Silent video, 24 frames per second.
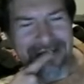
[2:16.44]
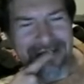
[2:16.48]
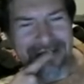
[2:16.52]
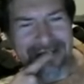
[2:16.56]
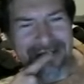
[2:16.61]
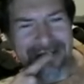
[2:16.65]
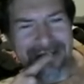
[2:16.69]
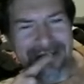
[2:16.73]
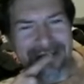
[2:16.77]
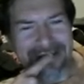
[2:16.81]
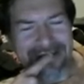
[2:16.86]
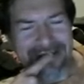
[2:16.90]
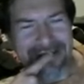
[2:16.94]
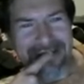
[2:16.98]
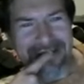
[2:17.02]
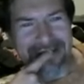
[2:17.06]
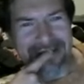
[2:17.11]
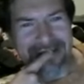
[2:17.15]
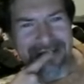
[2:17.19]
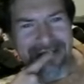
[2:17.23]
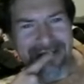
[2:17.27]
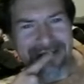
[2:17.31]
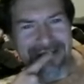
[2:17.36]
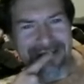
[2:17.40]

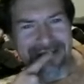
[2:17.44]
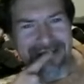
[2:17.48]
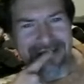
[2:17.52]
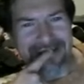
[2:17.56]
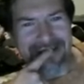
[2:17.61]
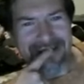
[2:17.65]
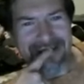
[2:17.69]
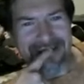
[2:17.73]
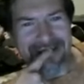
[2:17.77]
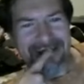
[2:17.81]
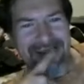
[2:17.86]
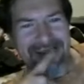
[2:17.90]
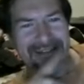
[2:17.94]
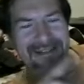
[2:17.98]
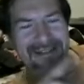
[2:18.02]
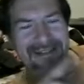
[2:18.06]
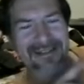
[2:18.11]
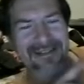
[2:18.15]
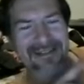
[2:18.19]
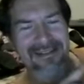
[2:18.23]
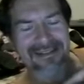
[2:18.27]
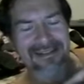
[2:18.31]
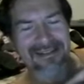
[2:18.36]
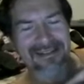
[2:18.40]

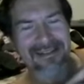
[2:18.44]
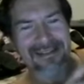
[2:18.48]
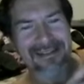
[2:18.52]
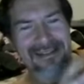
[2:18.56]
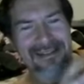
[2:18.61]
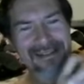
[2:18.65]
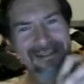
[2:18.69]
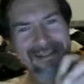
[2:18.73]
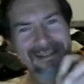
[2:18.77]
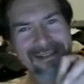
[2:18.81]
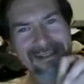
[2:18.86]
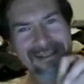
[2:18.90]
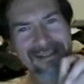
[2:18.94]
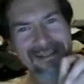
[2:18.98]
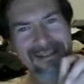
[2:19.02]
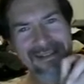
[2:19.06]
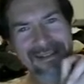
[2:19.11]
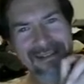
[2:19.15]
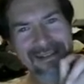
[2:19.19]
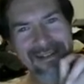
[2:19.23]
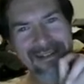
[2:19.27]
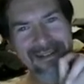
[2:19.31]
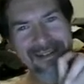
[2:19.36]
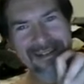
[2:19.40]

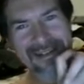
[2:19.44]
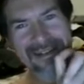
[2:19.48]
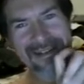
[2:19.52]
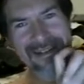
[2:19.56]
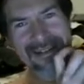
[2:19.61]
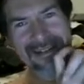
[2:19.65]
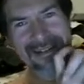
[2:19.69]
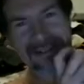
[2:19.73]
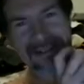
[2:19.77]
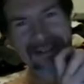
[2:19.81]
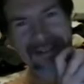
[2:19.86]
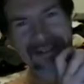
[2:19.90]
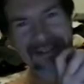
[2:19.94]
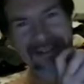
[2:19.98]
The person shown says nothing.